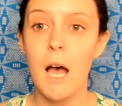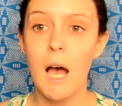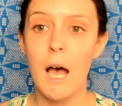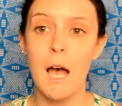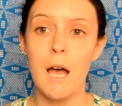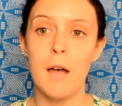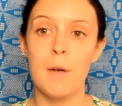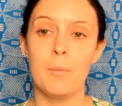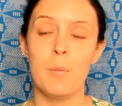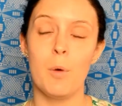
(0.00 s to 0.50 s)

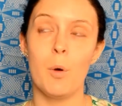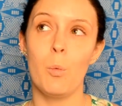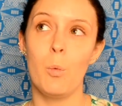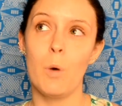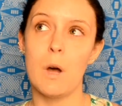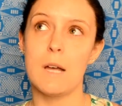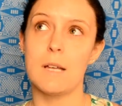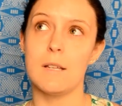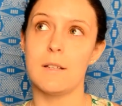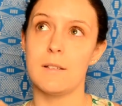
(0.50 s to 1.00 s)

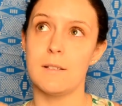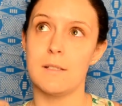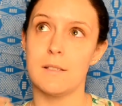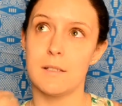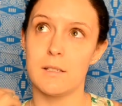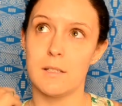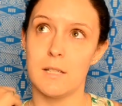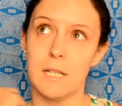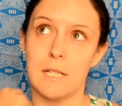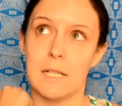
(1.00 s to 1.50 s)

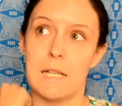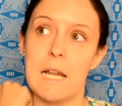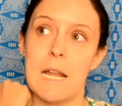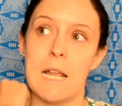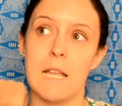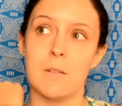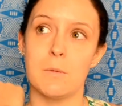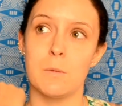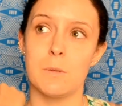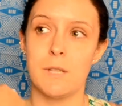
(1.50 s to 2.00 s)
was that
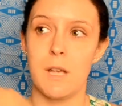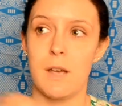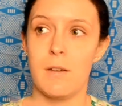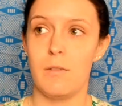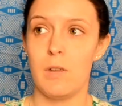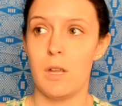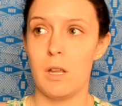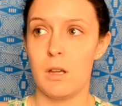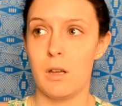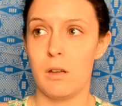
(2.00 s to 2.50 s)
Claire's was having